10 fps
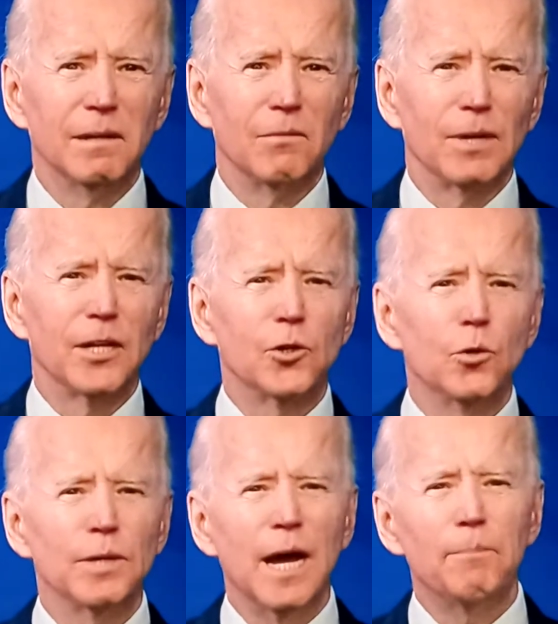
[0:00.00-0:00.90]
We can do it
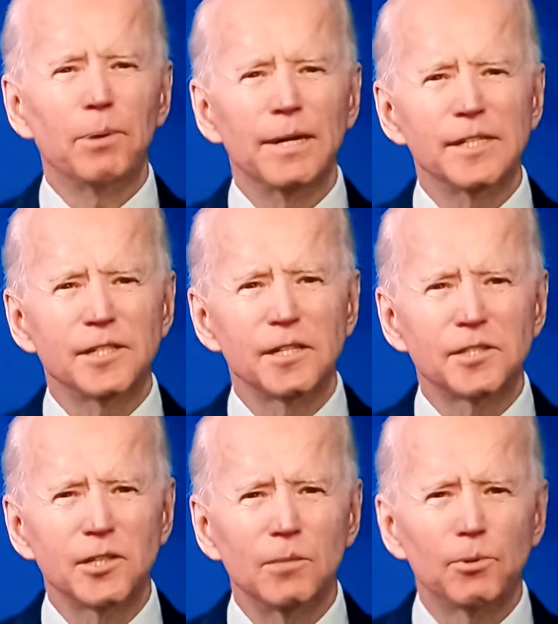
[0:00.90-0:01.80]
without punishing a
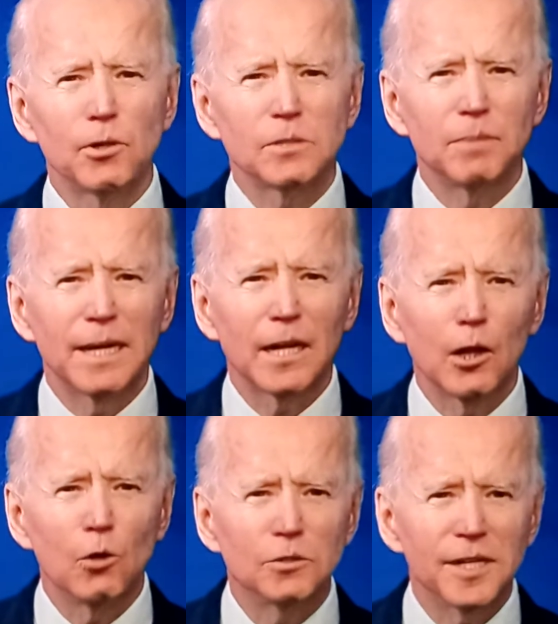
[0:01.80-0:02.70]
single person by
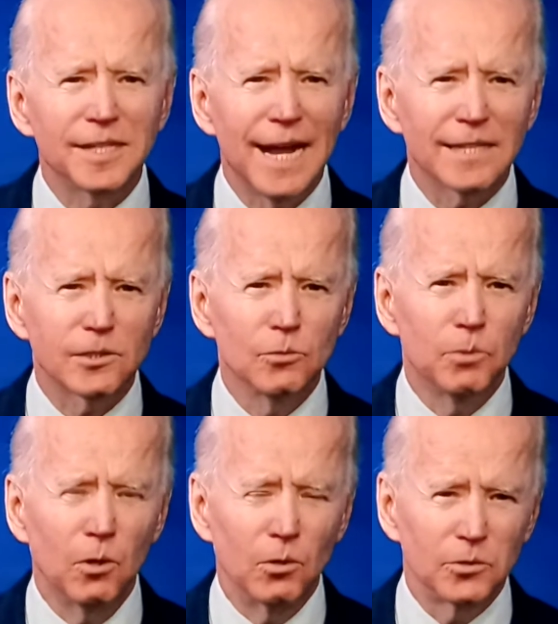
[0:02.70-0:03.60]
closing tax
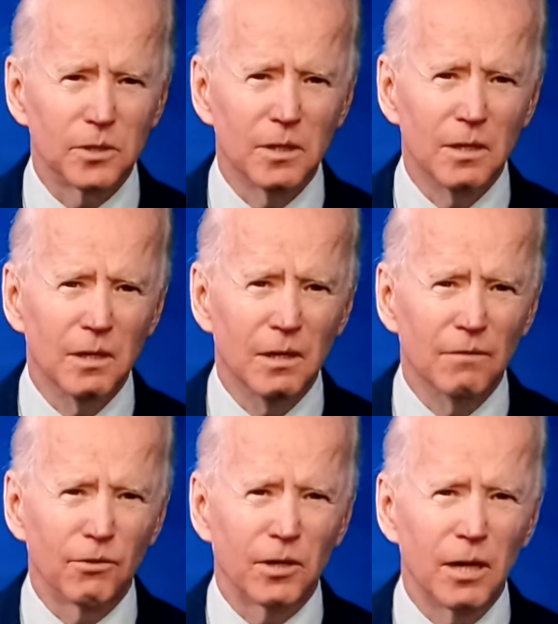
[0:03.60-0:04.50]
loopholes
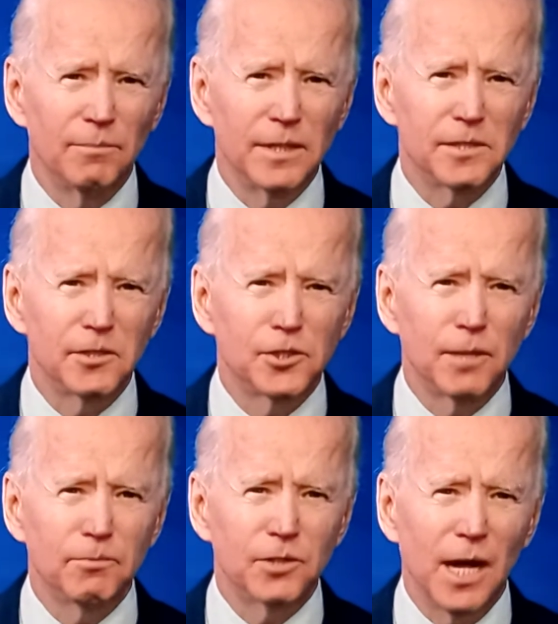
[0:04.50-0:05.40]
for companies that
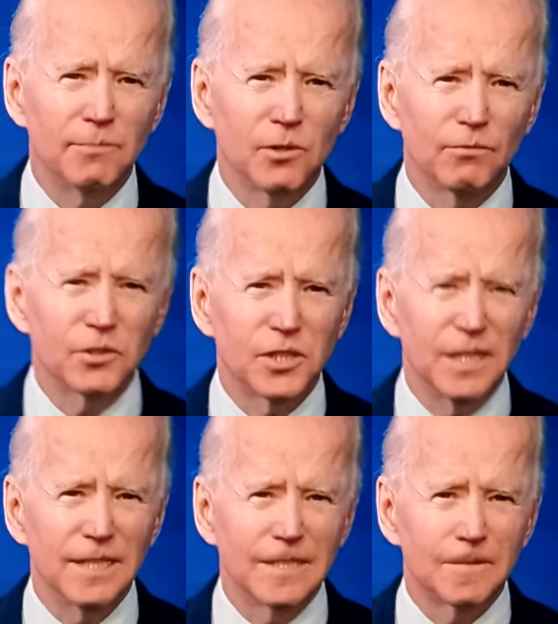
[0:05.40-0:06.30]
ship jobs
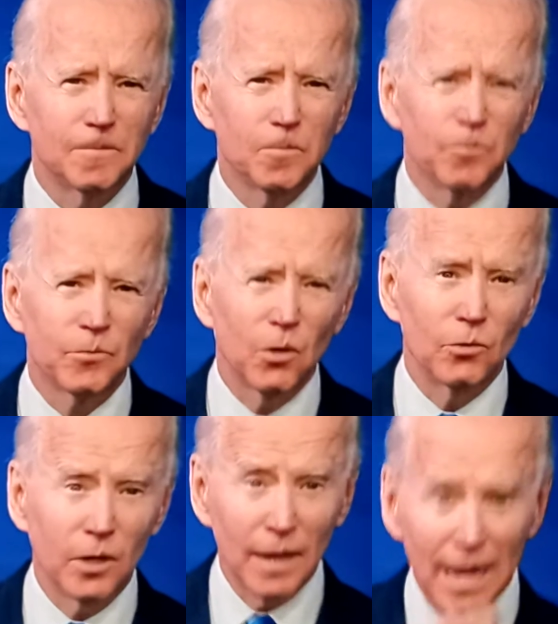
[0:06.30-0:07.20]
overseas, or
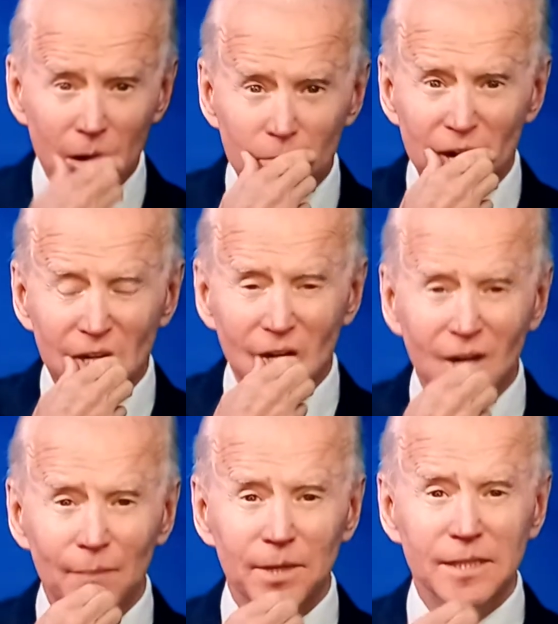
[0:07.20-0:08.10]
to allow American
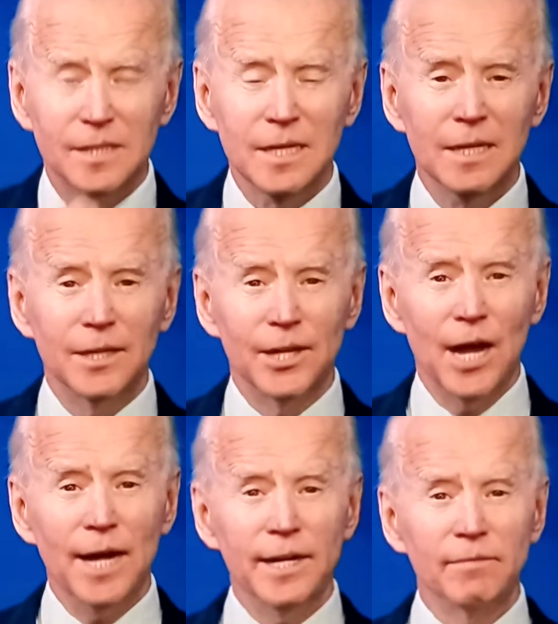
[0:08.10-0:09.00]
companies,
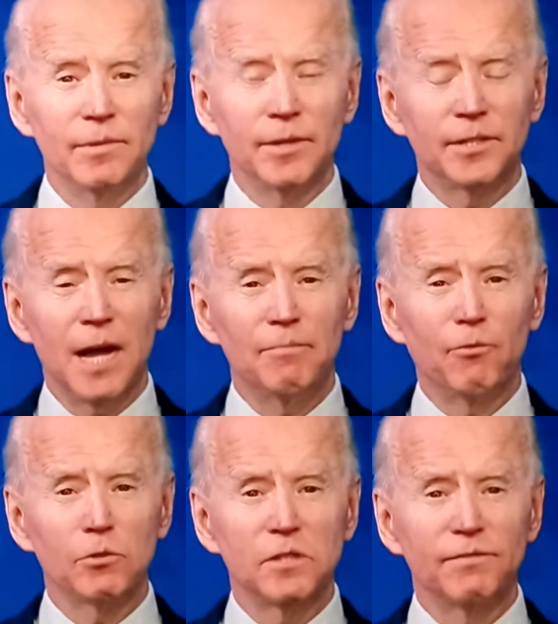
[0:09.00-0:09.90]
90 of them, the top
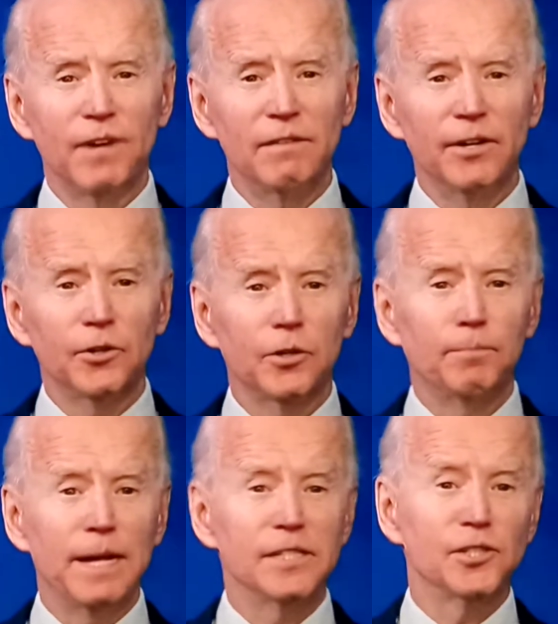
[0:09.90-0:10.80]
Fortune 500, to
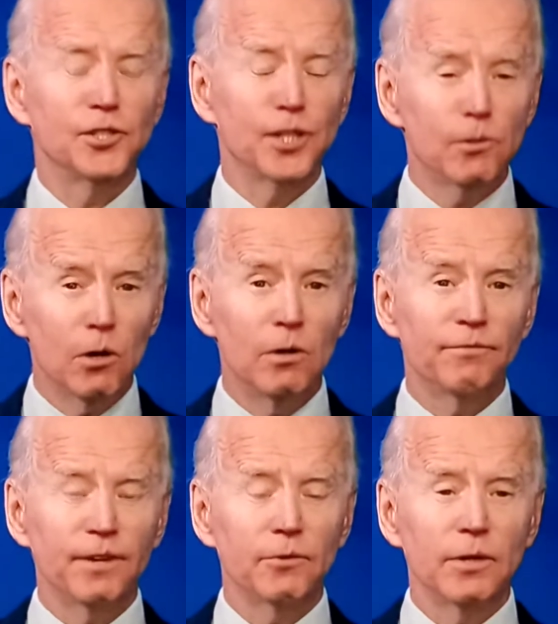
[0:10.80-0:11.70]
pay zero in
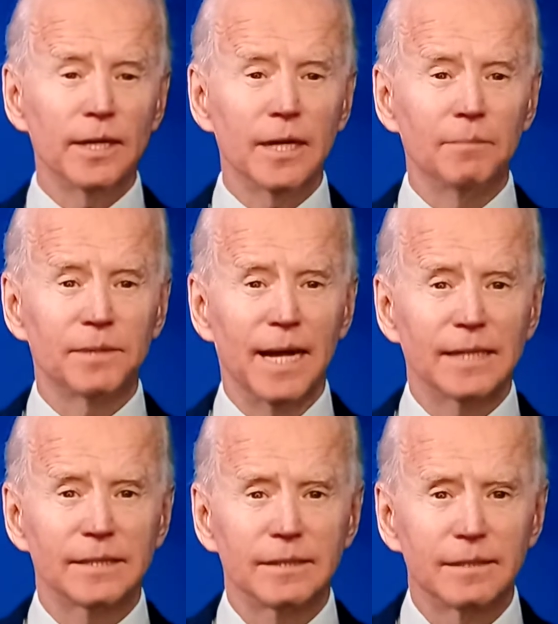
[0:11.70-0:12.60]
federal income taxes,